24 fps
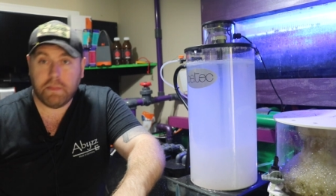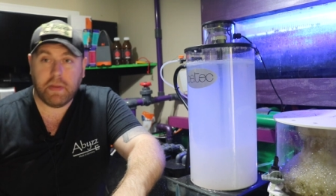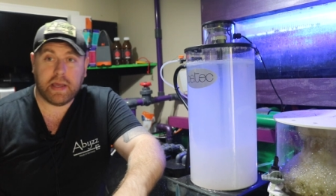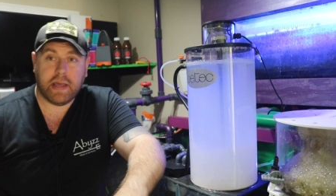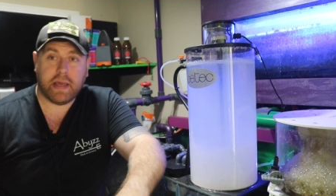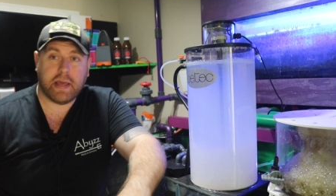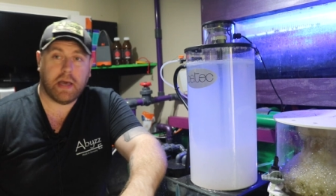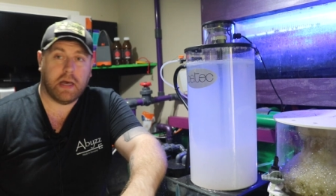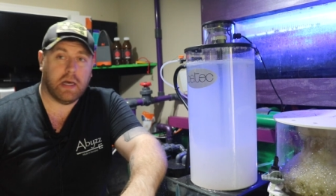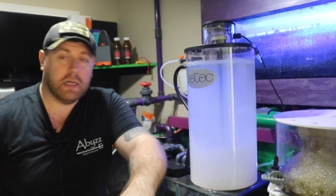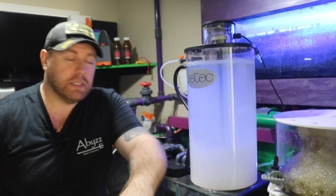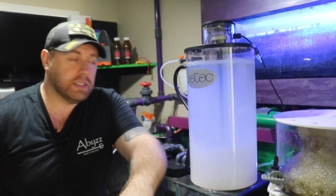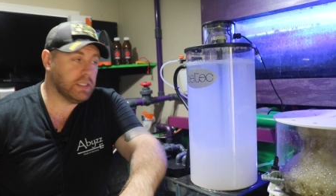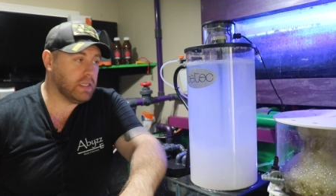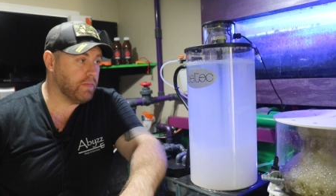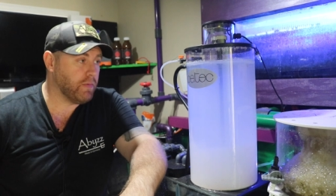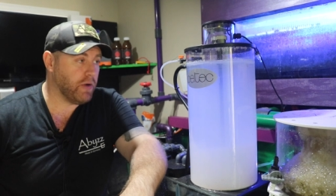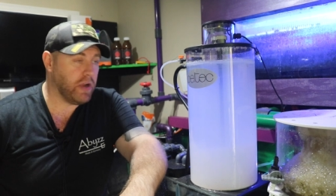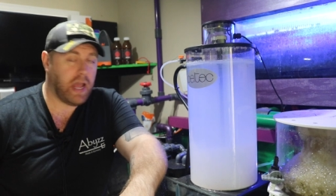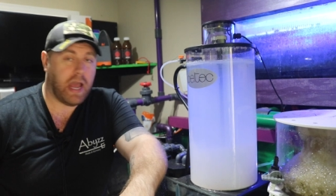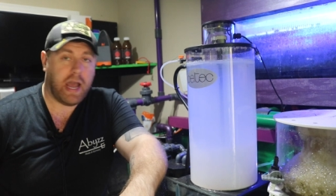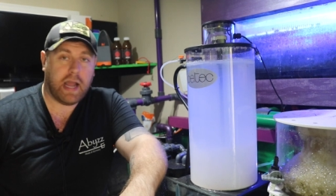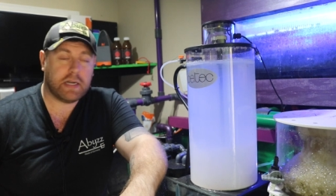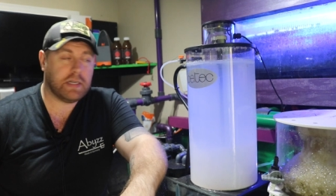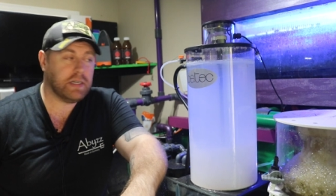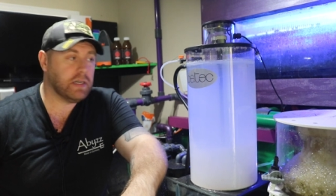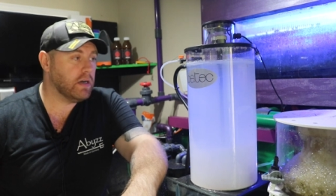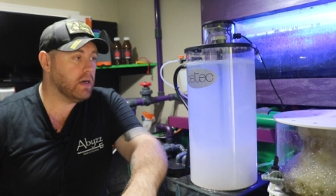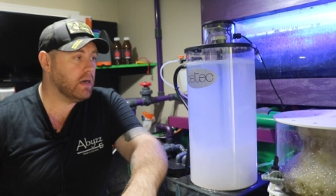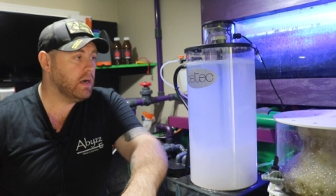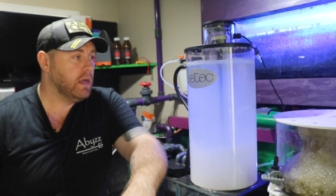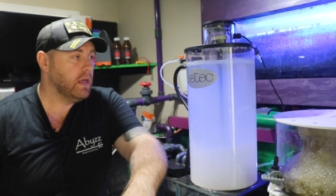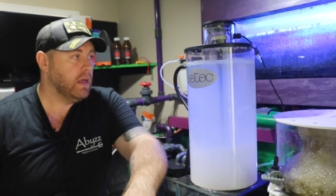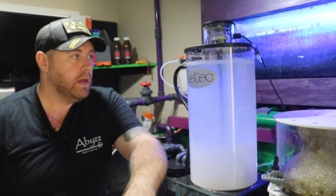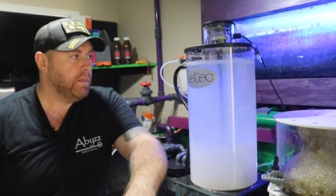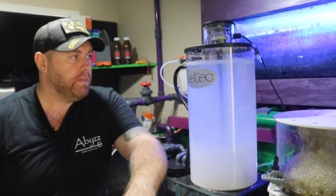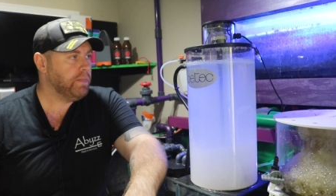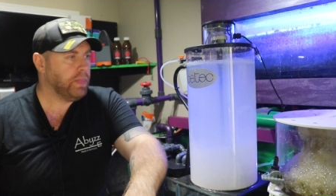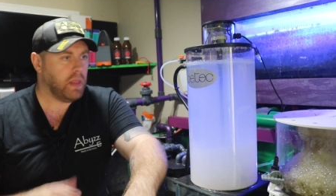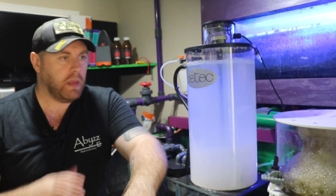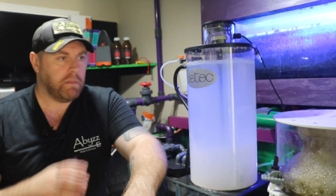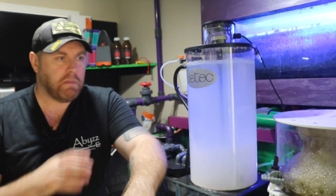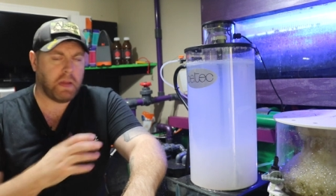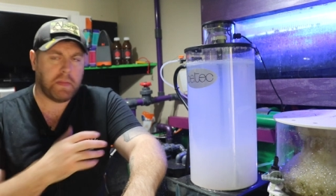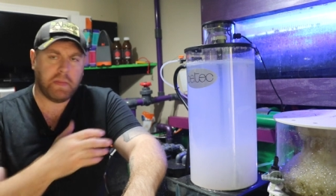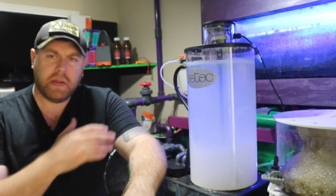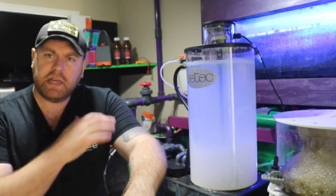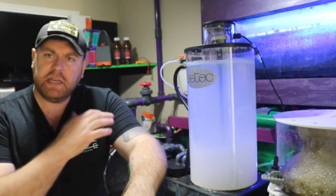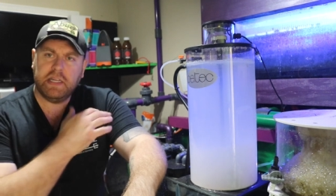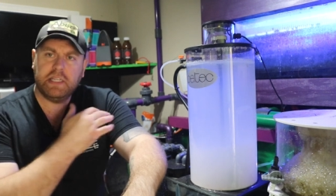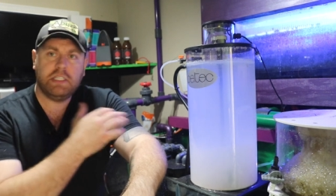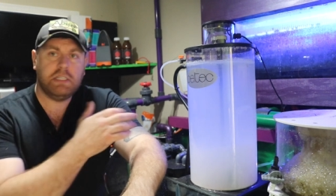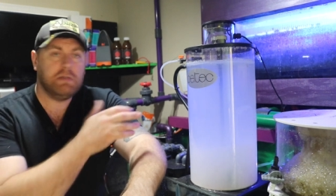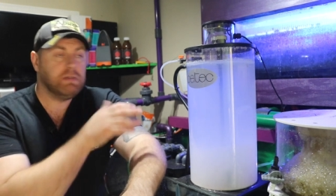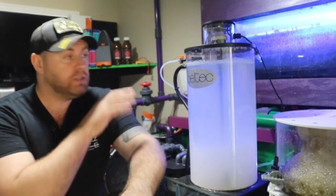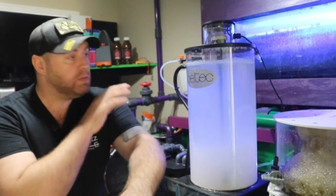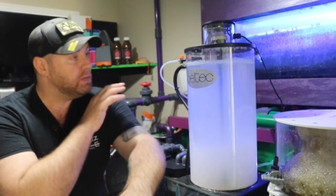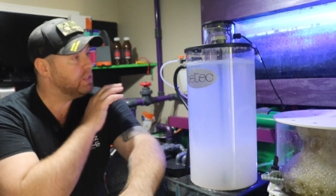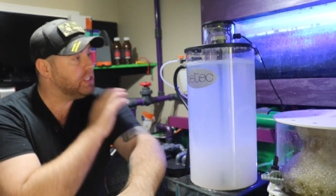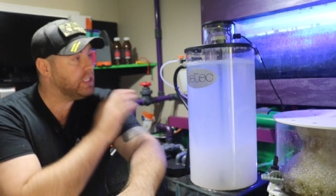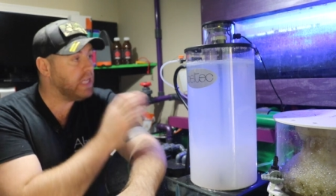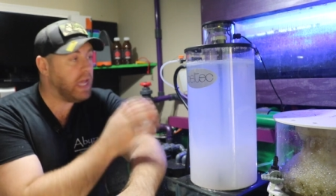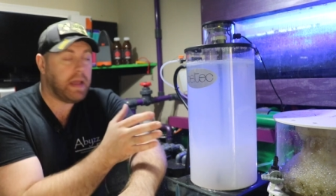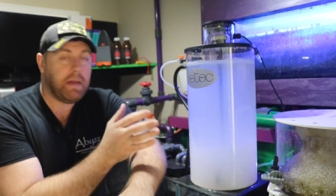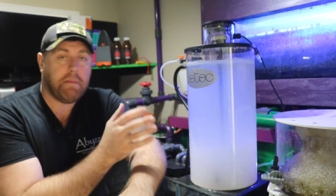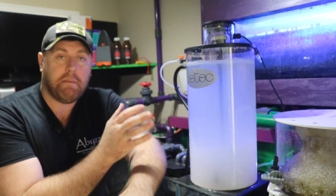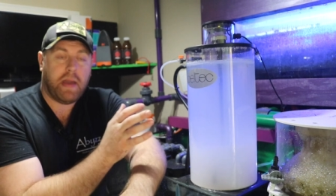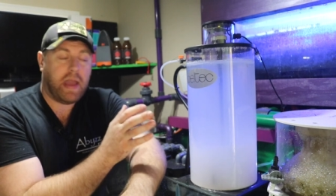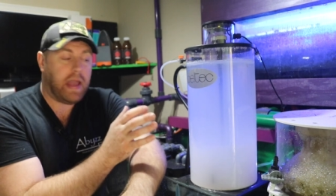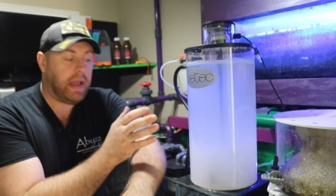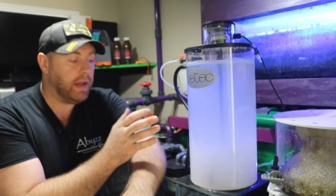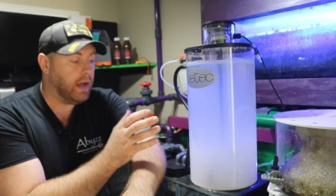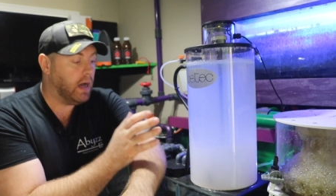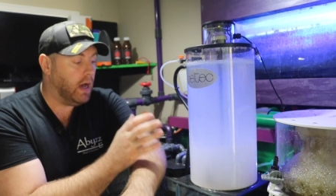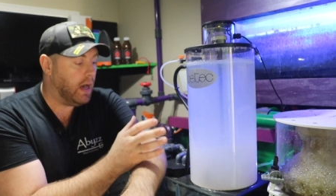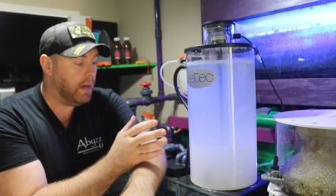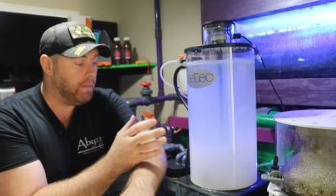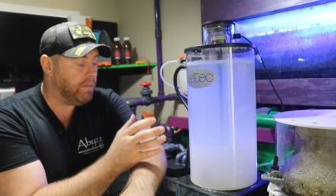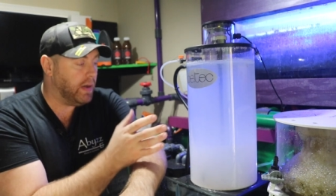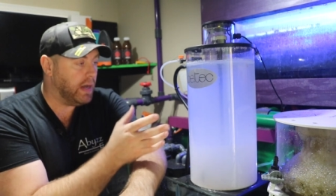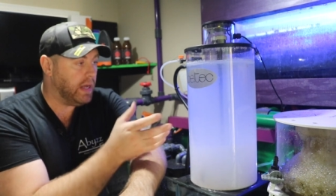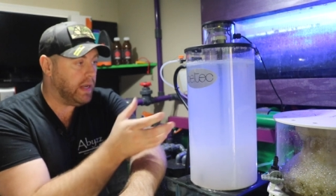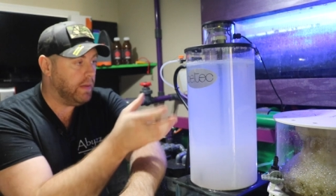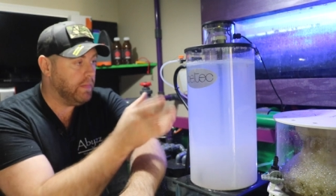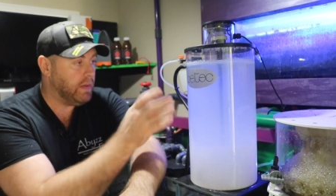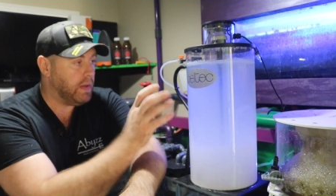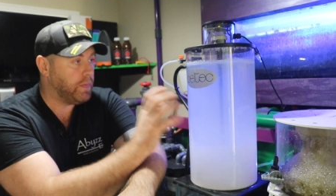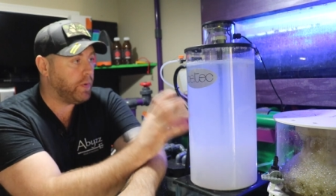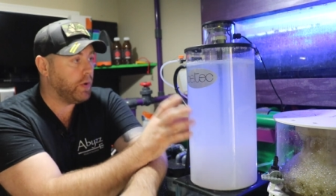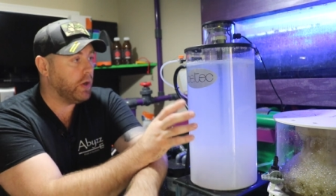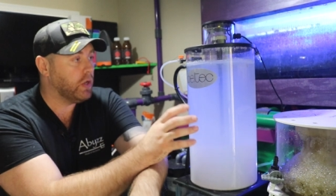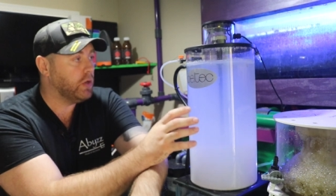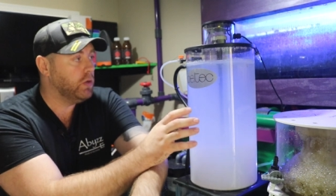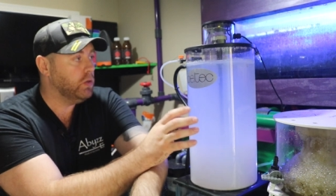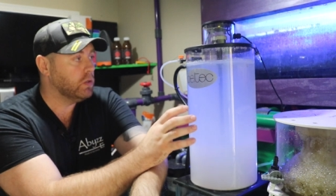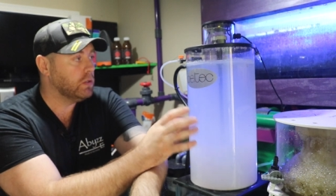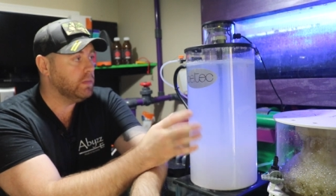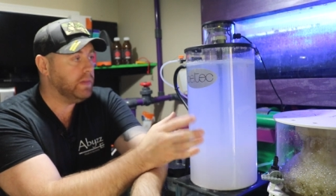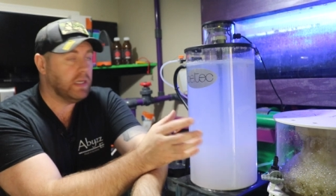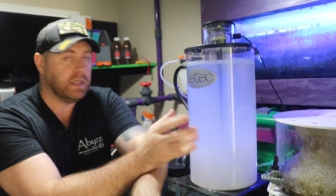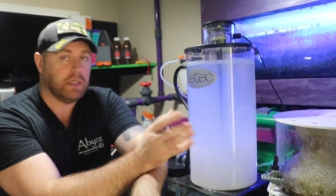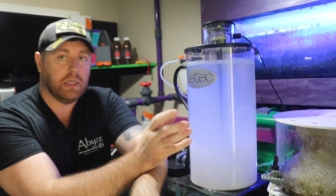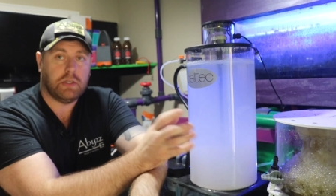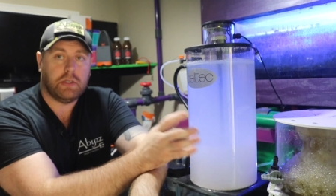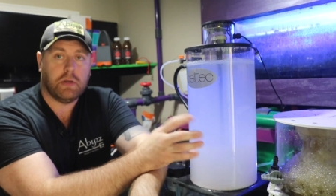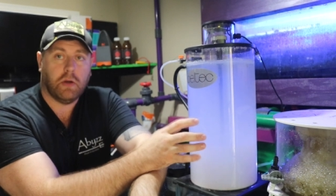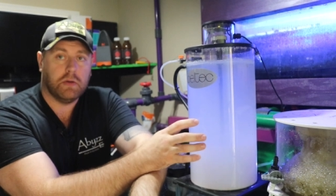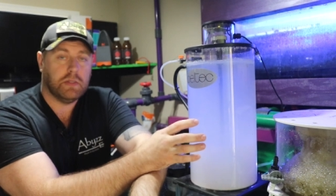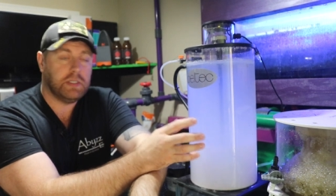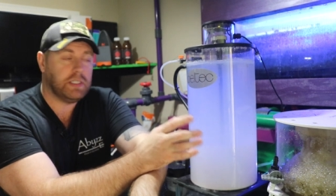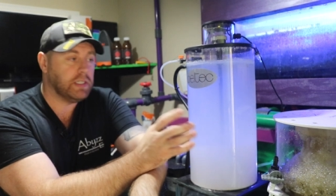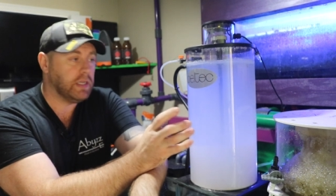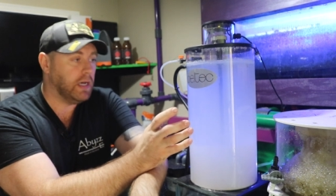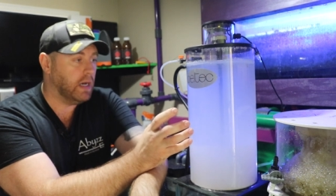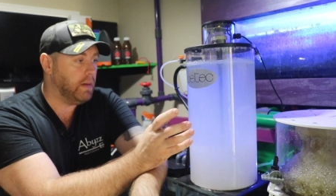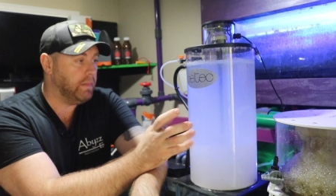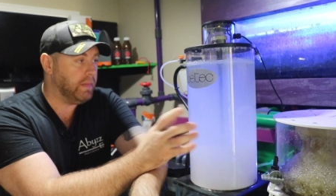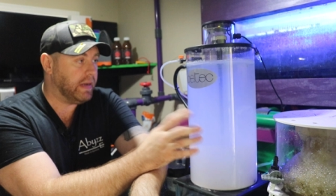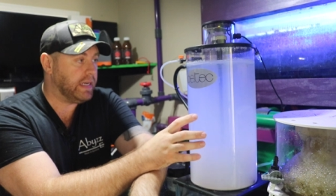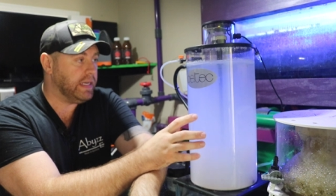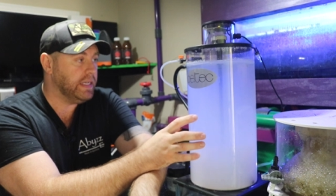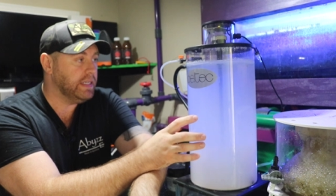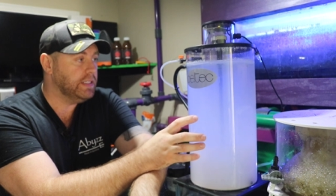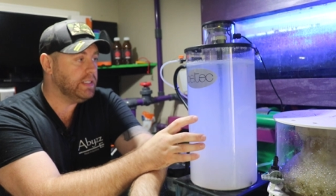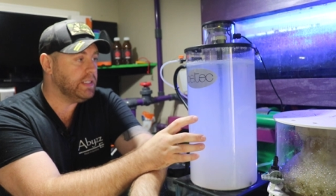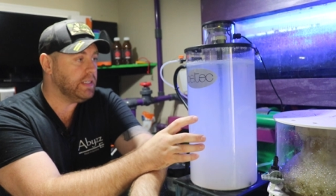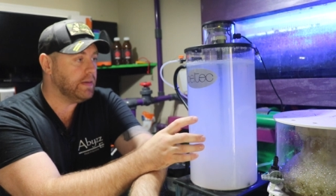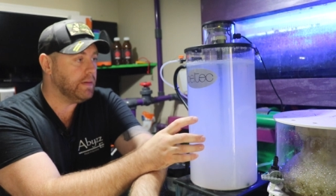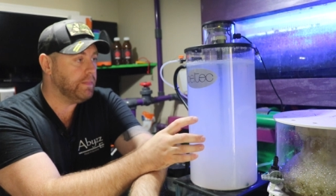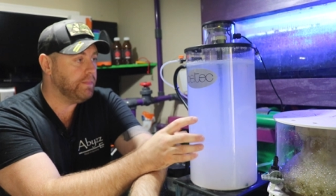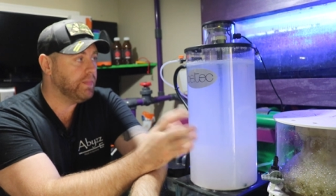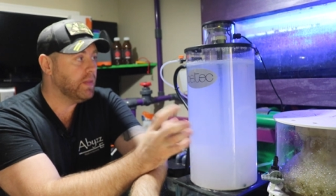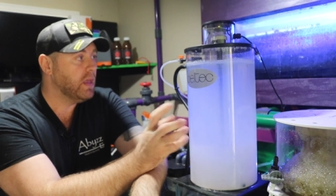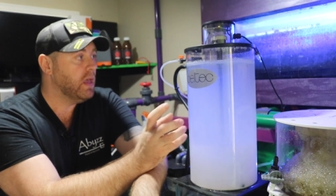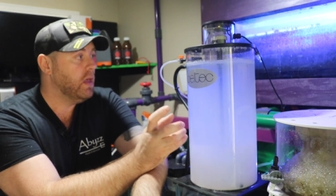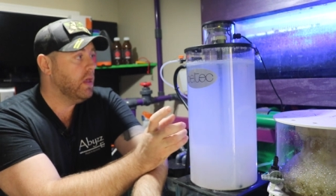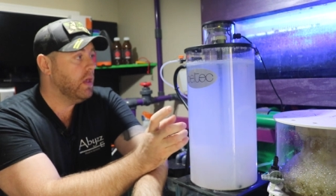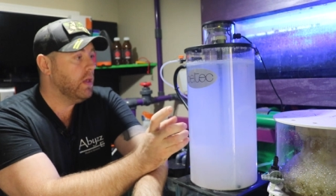my calcium reactor. My magnesium has been staying bang on, but it'd be pretty cool to be able to dose uh, magnesium